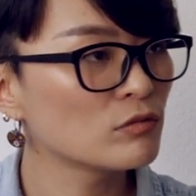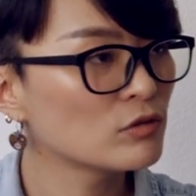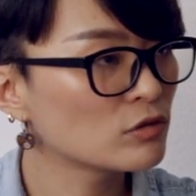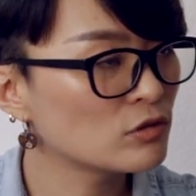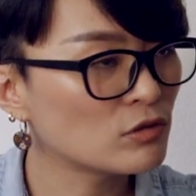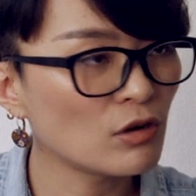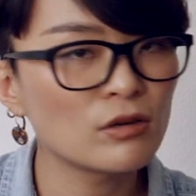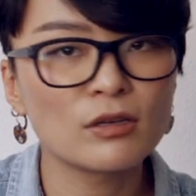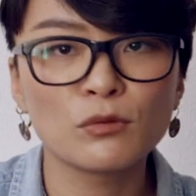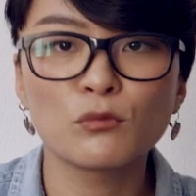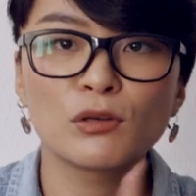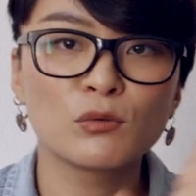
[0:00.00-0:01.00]

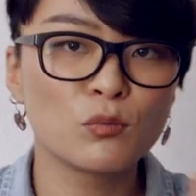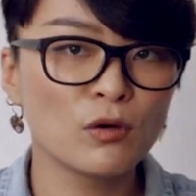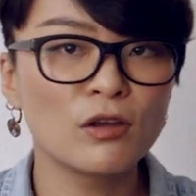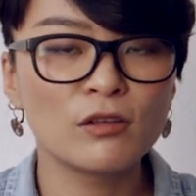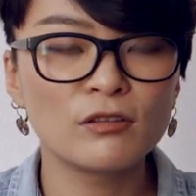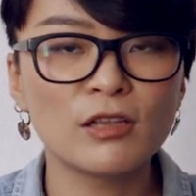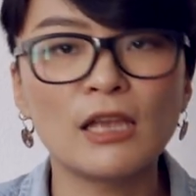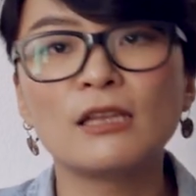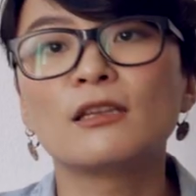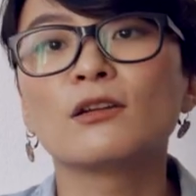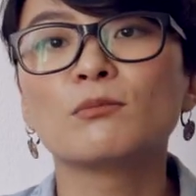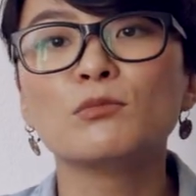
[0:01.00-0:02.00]
starting with one
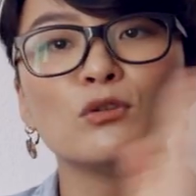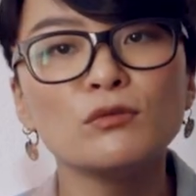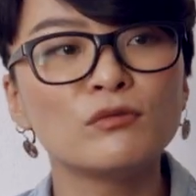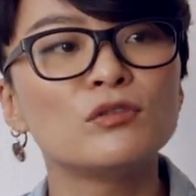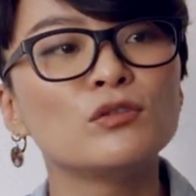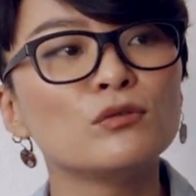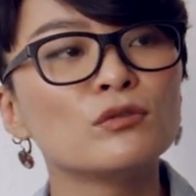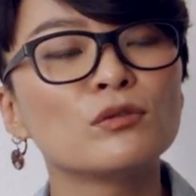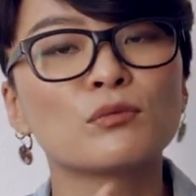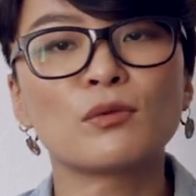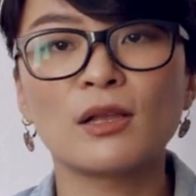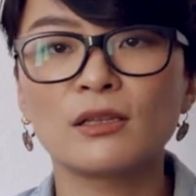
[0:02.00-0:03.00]
and then move to the
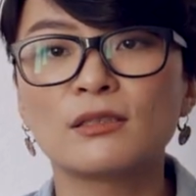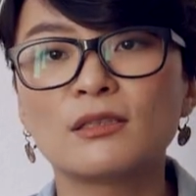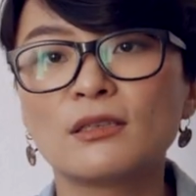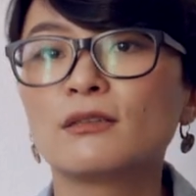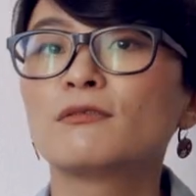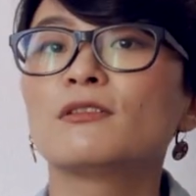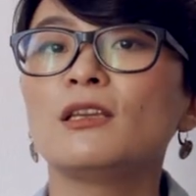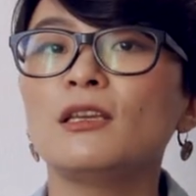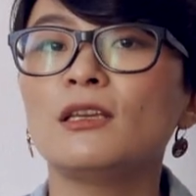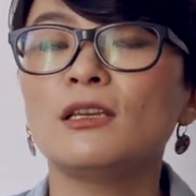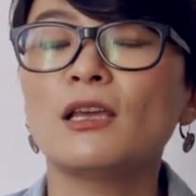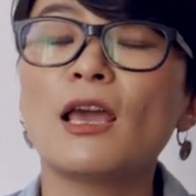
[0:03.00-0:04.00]
relative
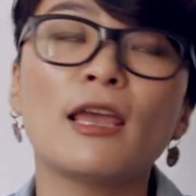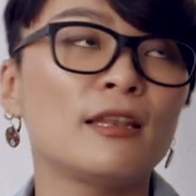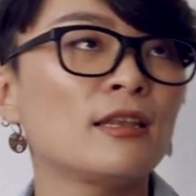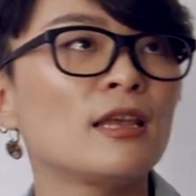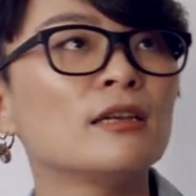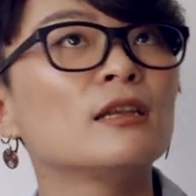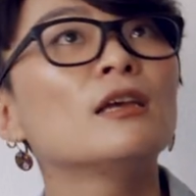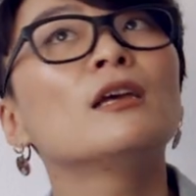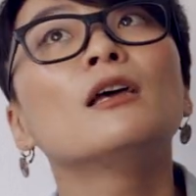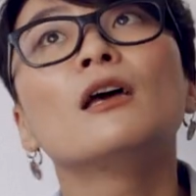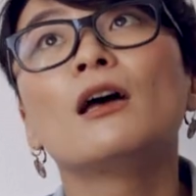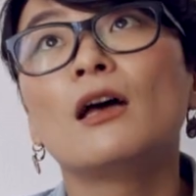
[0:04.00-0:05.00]
key and then
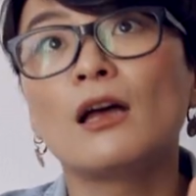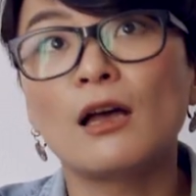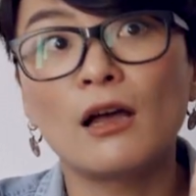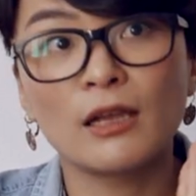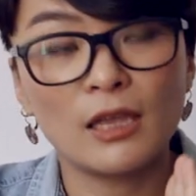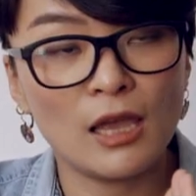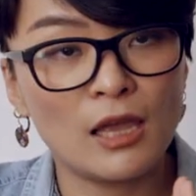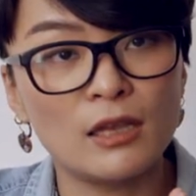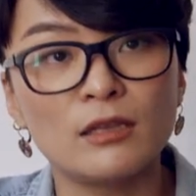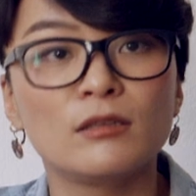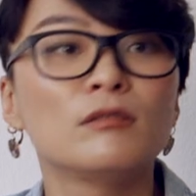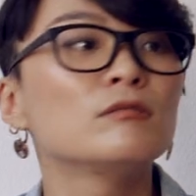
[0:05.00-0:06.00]

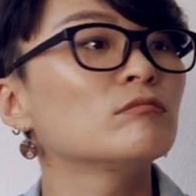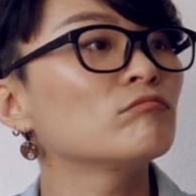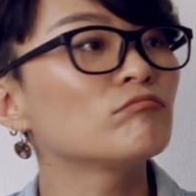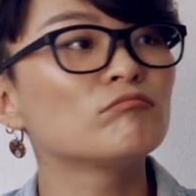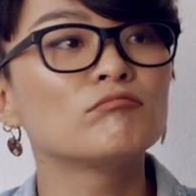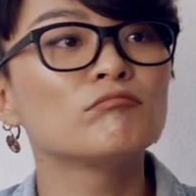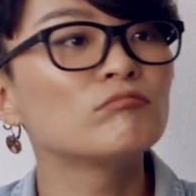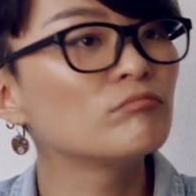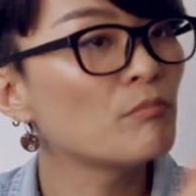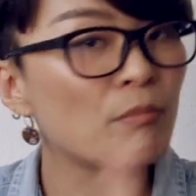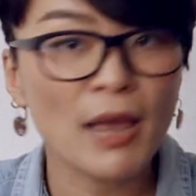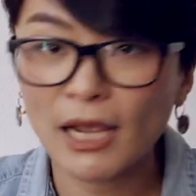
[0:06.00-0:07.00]
again
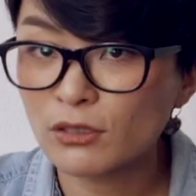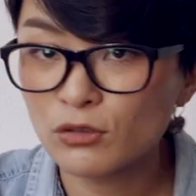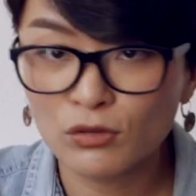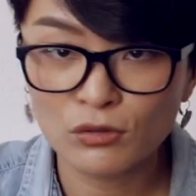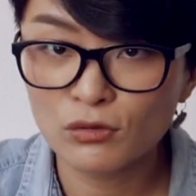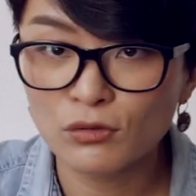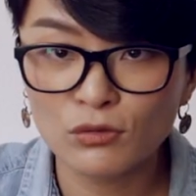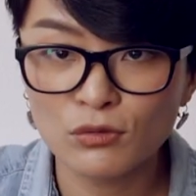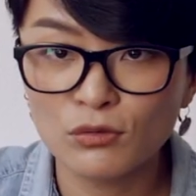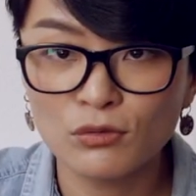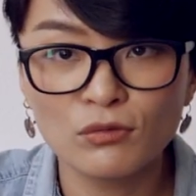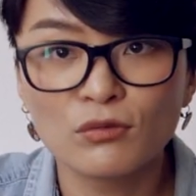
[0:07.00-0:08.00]
back
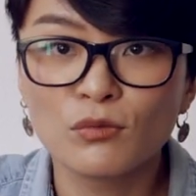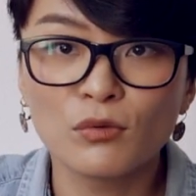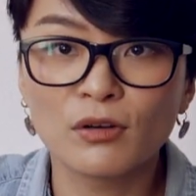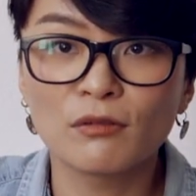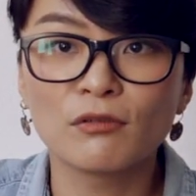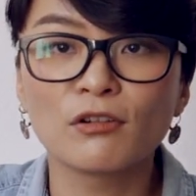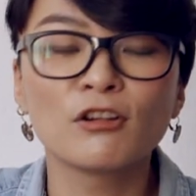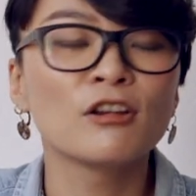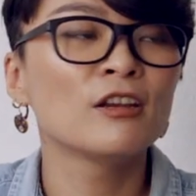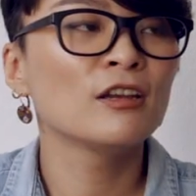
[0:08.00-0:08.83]
to whatever.